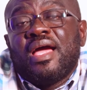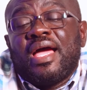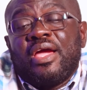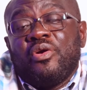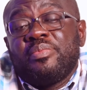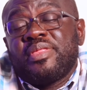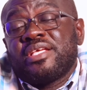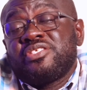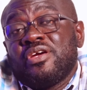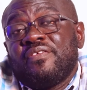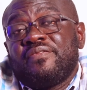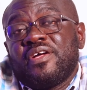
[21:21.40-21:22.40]
I hope that
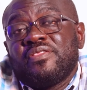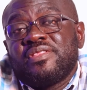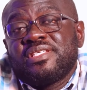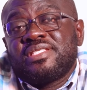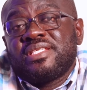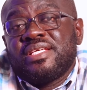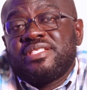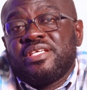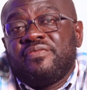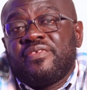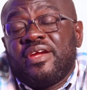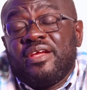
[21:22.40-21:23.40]
you have found this
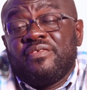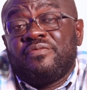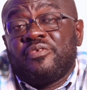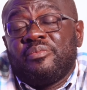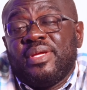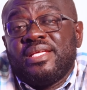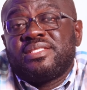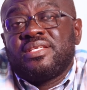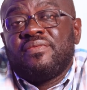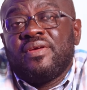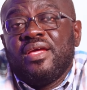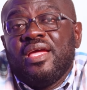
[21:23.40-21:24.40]
session very informative.